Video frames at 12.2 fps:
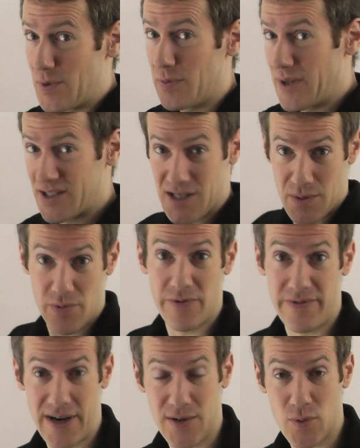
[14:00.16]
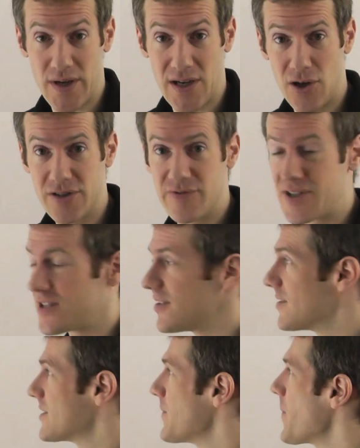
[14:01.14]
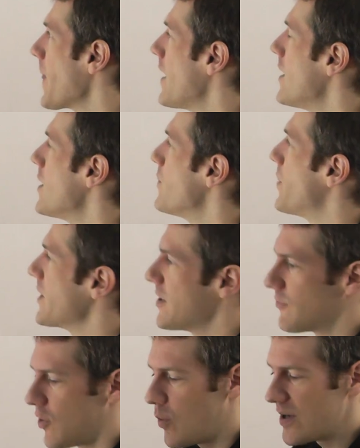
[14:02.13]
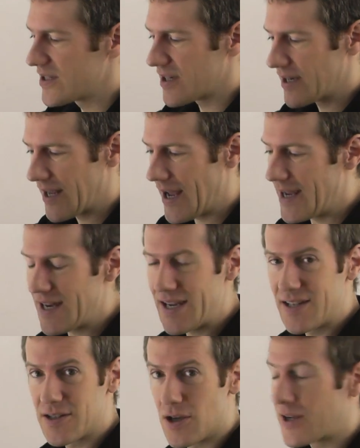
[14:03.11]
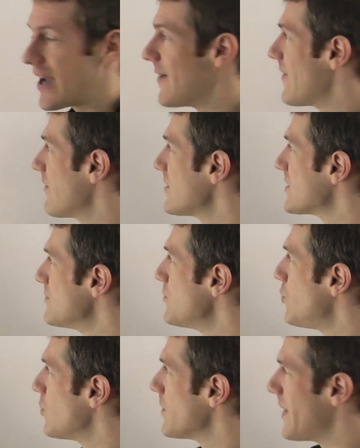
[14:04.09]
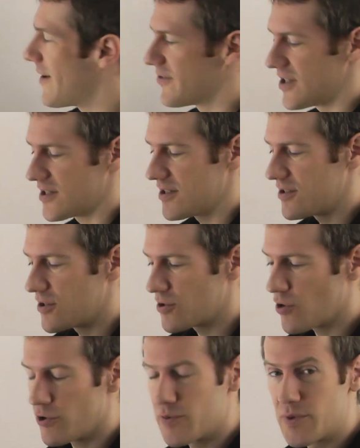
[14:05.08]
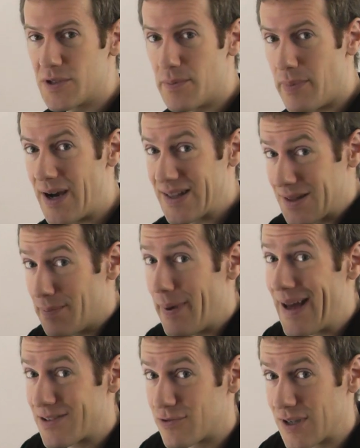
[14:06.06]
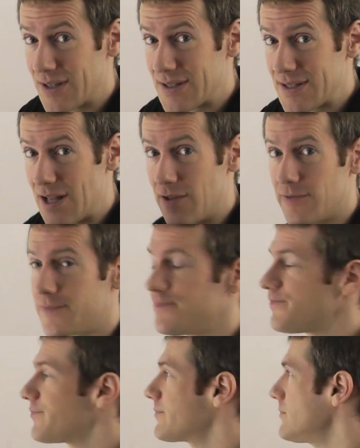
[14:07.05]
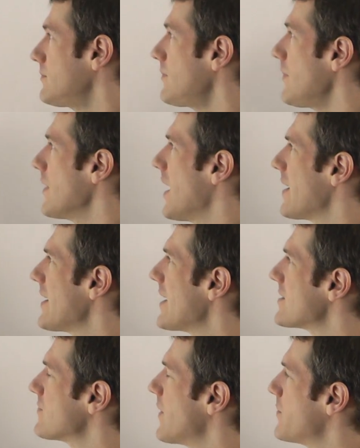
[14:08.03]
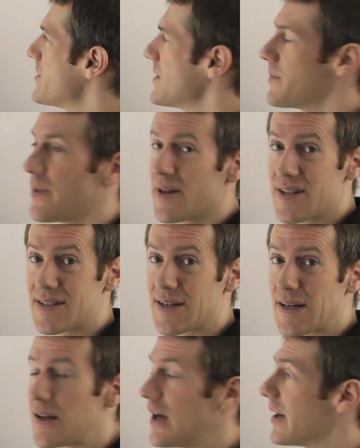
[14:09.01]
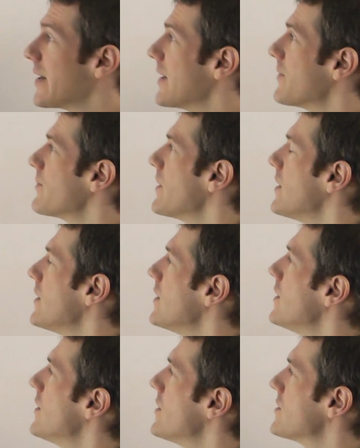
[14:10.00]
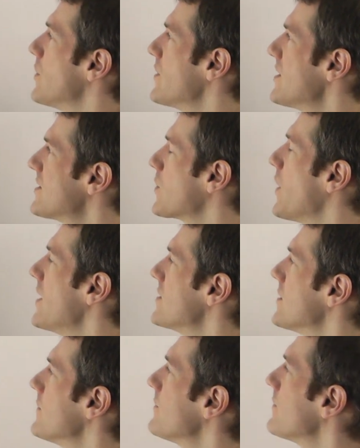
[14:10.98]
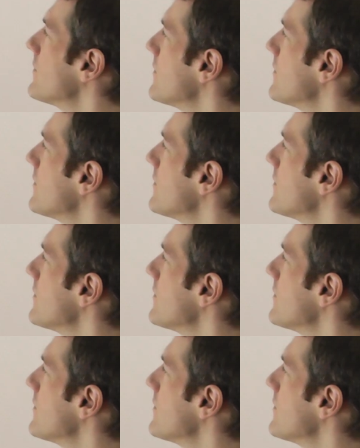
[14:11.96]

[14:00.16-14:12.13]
bulb, that's going to provide quite a lot of resistance. But you're always going to get in any circuit a very small amount of resistance that's contributed by the battery itself. And that's represented by this little r here. So in this equation,